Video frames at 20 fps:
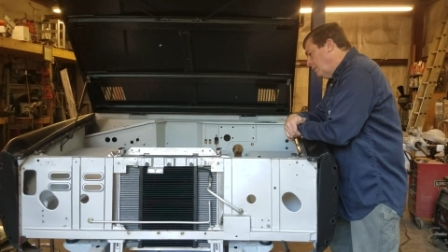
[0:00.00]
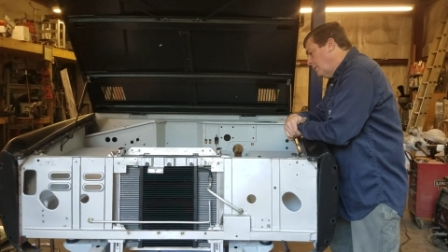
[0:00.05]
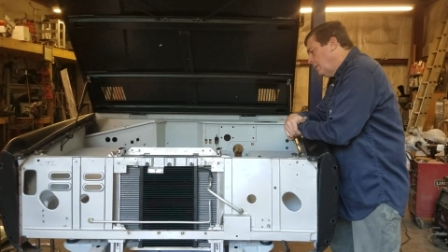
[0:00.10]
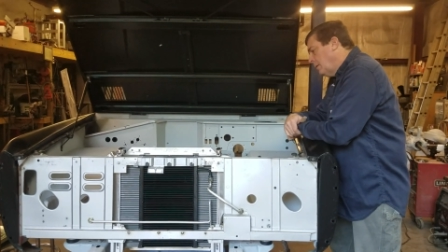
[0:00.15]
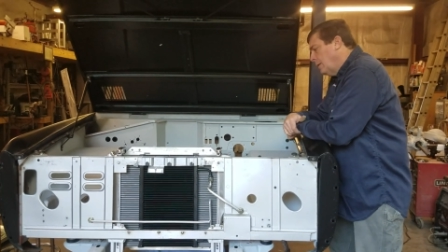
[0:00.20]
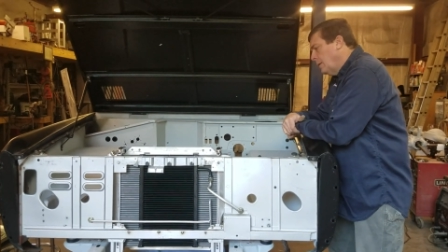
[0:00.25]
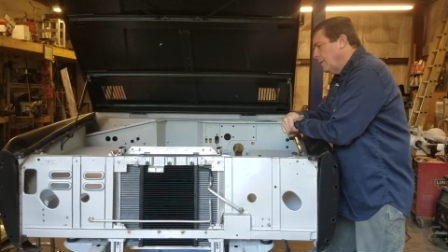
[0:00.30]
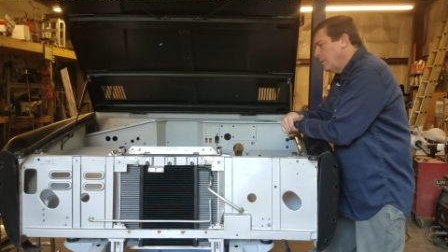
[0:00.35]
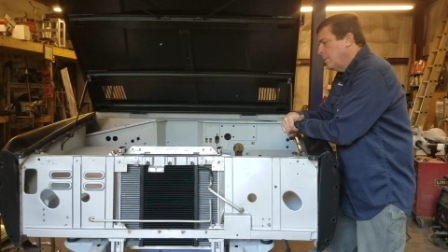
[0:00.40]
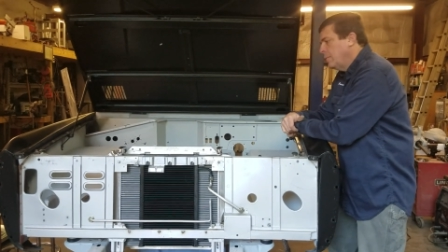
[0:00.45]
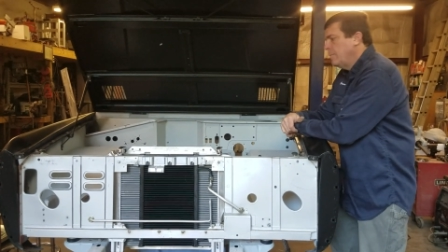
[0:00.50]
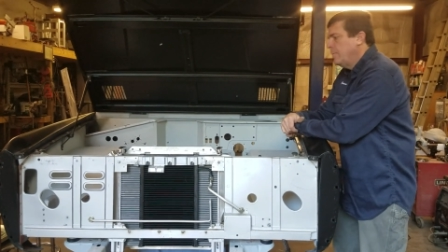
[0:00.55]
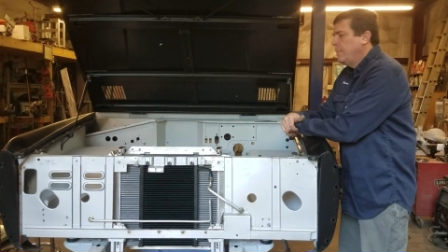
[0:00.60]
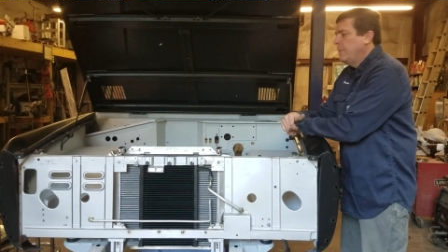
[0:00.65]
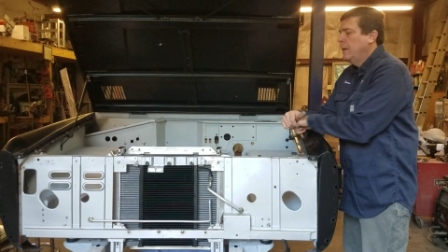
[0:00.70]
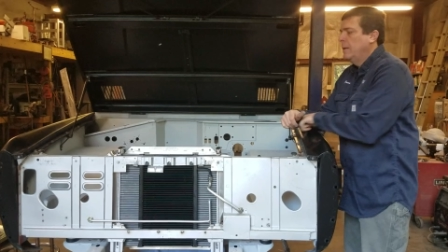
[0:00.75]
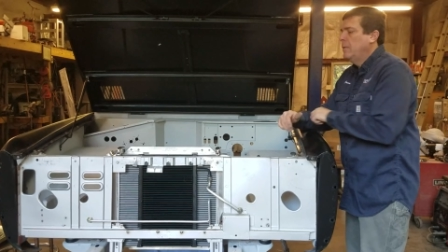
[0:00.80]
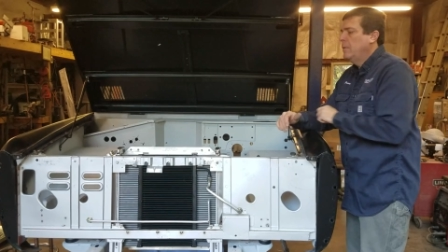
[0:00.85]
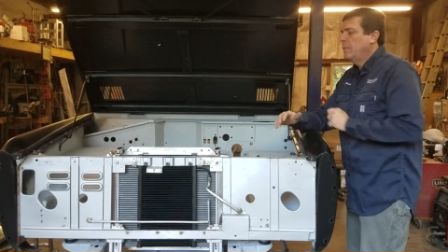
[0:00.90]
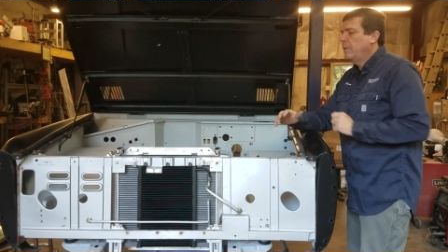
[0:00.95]
Um,
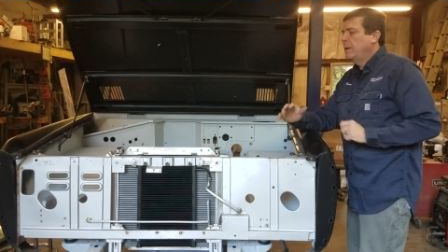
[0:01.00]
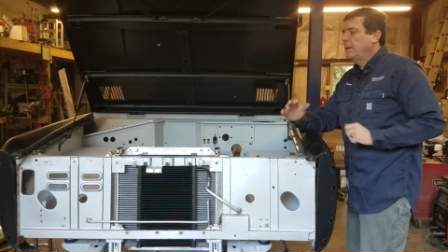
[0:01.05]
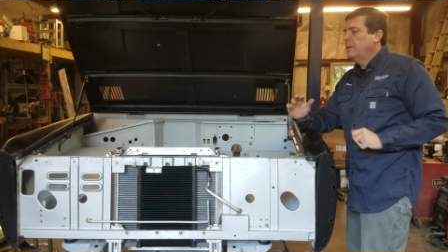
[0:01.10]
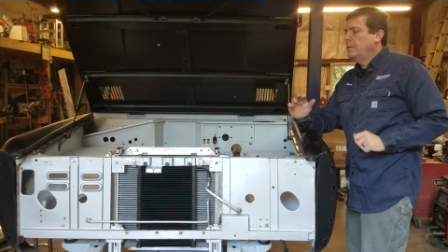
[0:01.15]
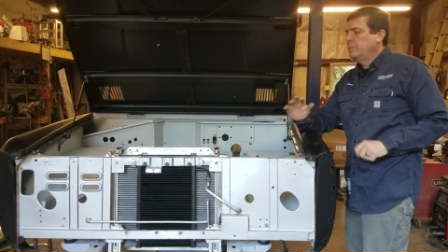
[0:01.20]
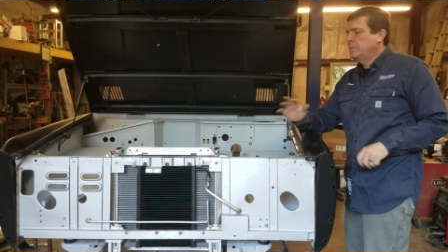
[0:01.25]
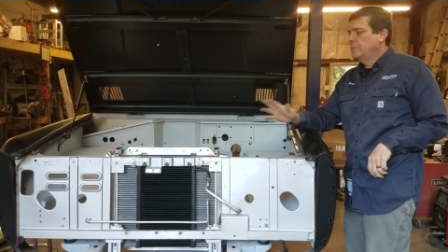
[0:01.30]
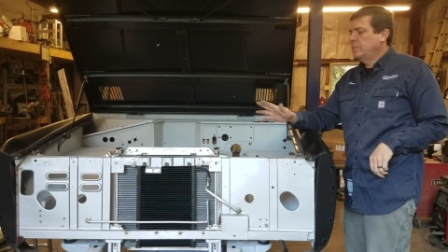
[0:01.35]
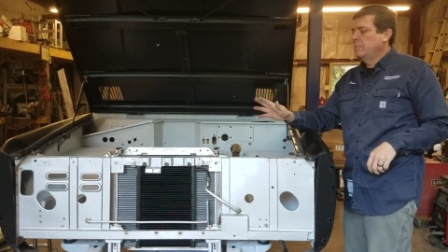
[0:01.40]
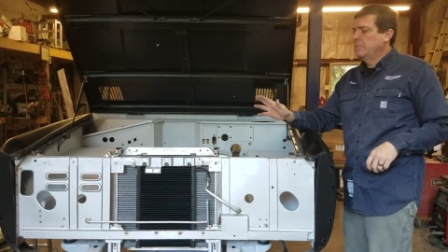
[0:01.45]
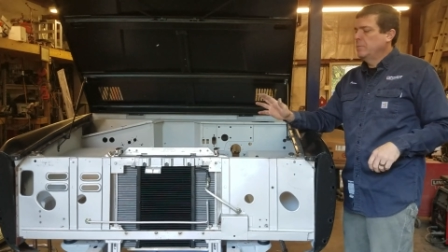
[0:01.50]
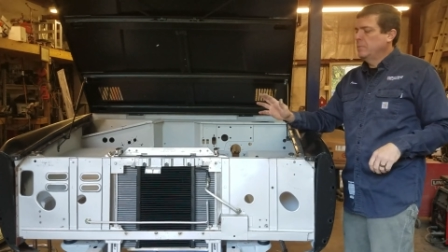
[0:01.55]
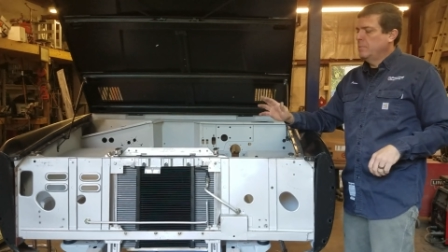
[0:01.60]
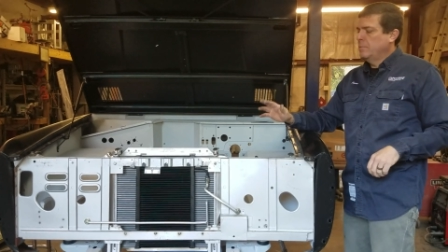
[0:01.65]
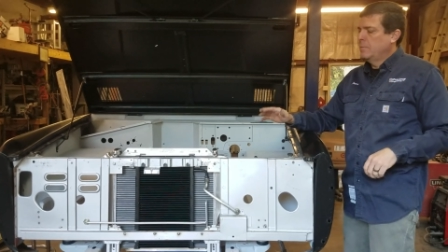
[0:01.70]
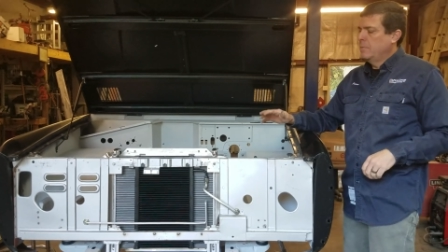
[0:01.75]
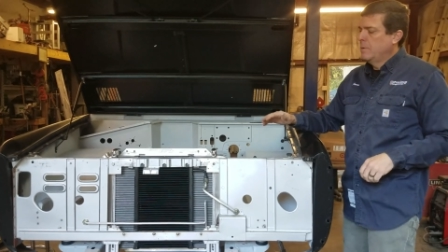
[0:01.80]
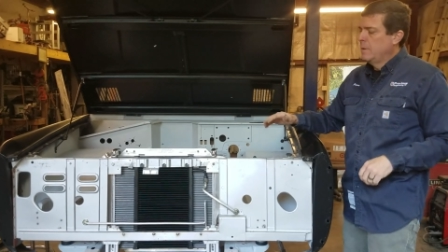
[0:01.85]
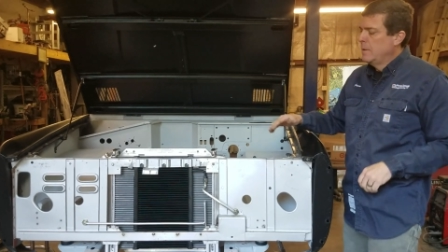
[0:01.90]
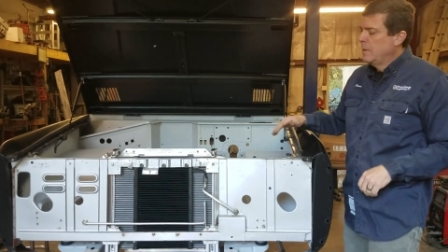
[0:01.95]
everything's
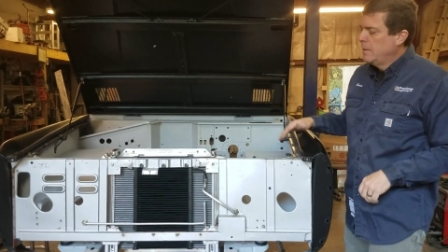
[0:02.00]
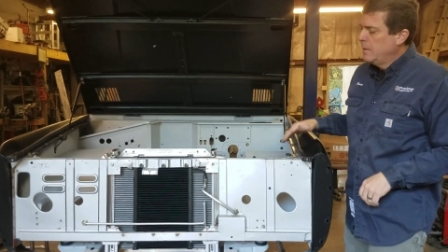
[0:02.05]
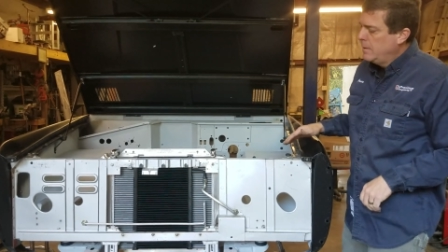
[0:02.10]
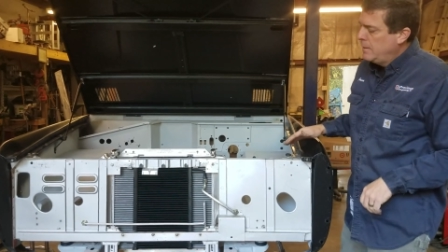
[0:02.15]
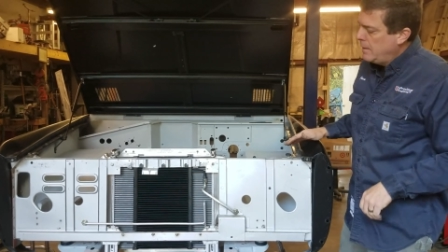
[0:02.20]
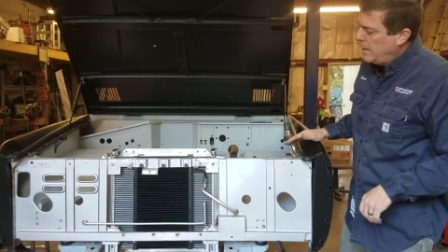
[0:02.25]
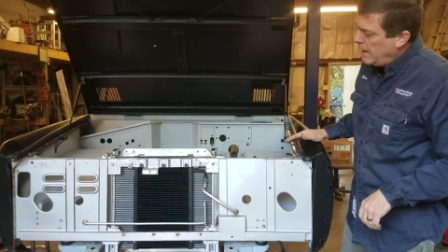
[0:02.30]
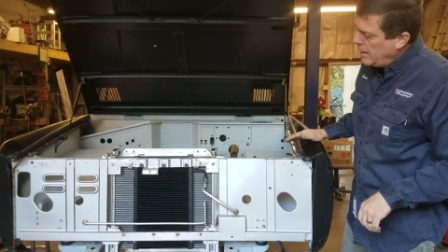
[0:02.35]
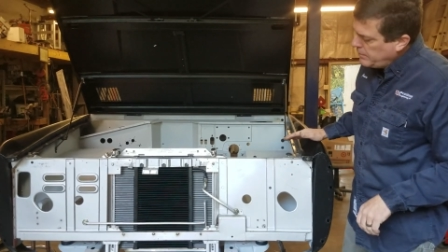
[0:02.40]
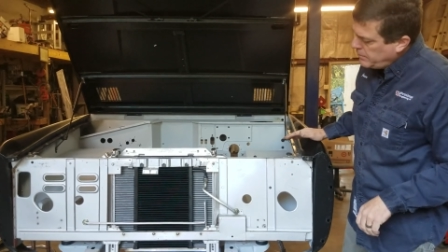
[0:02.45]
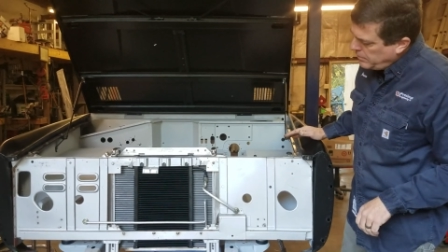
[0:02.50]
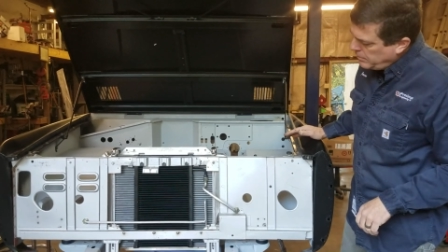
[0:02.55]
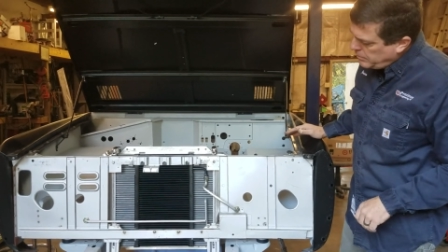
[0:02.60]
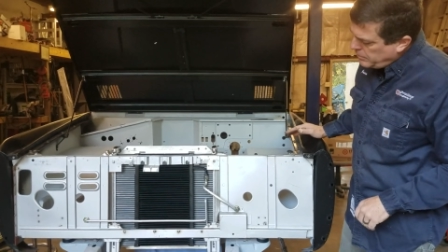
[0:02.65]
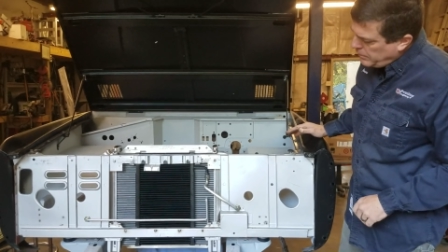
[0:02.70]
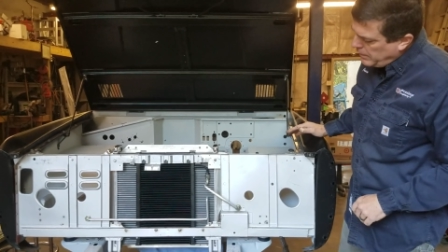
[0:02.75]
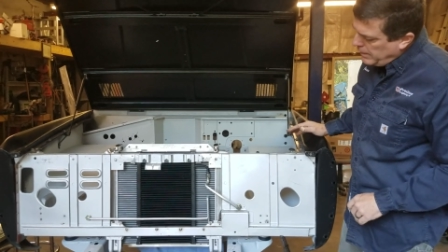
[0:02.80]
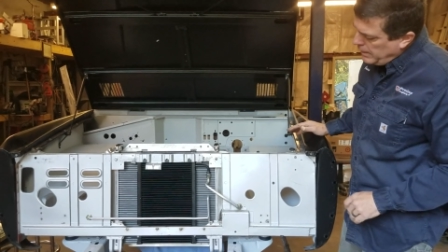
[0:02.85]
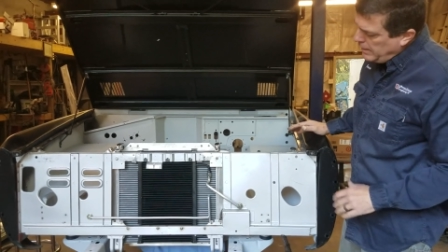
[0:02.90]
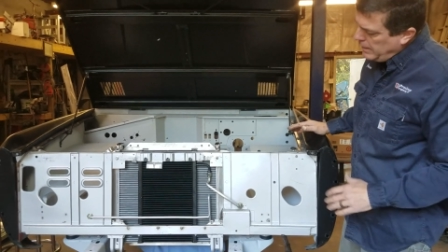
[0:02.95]
nice and
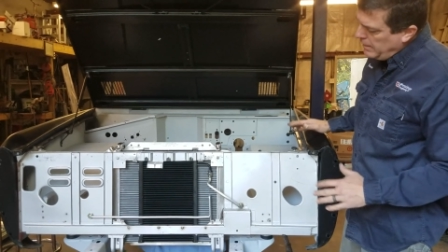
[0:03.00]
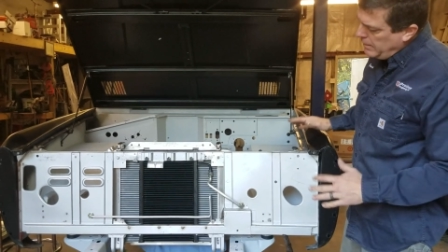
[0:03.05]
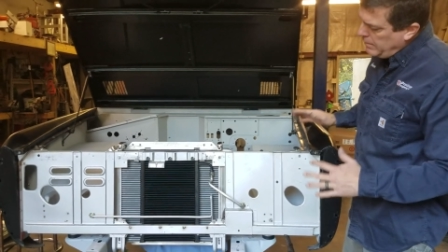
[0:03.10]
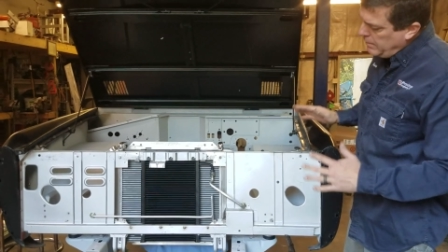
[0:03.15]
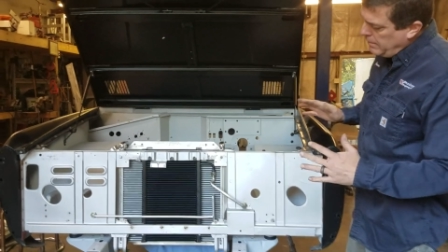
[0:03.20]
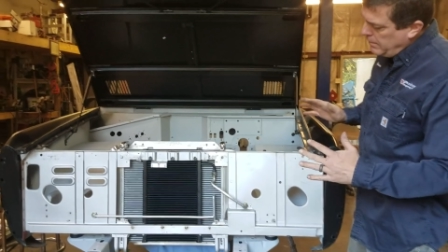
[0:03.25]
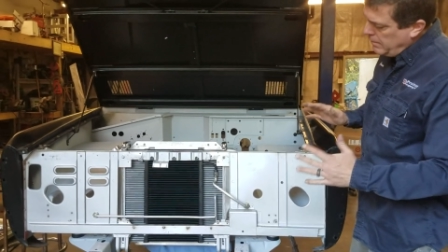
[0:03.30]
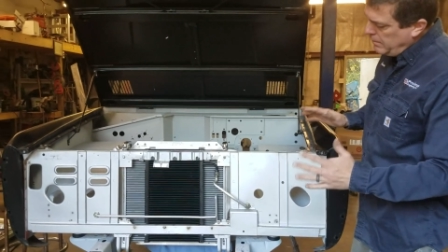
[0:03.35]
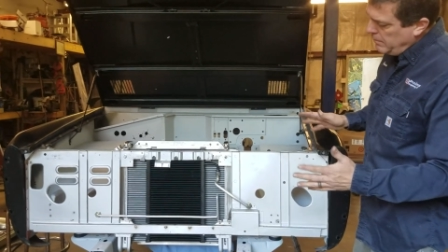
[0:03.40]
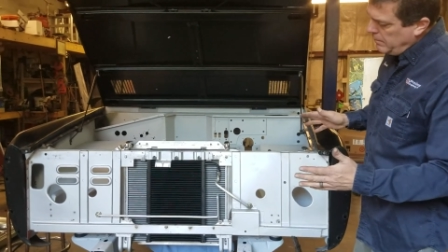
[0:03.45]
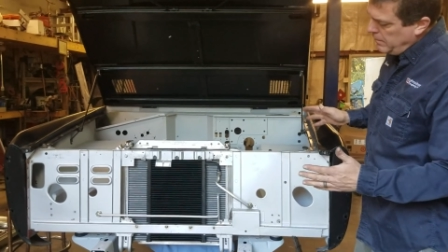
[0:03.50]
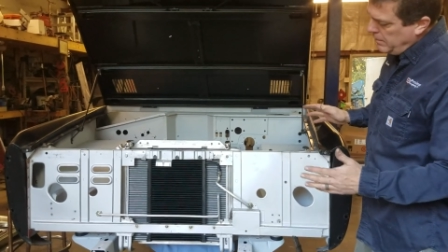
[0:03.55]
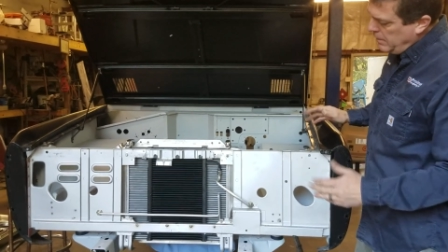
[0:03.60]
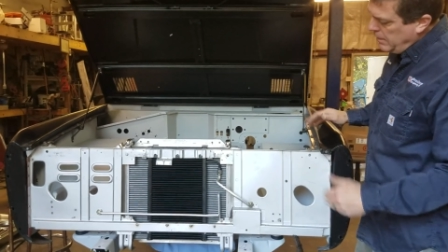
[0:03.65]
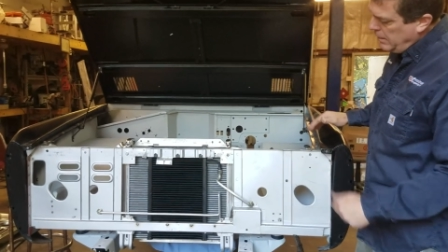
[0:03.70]
straight, it, it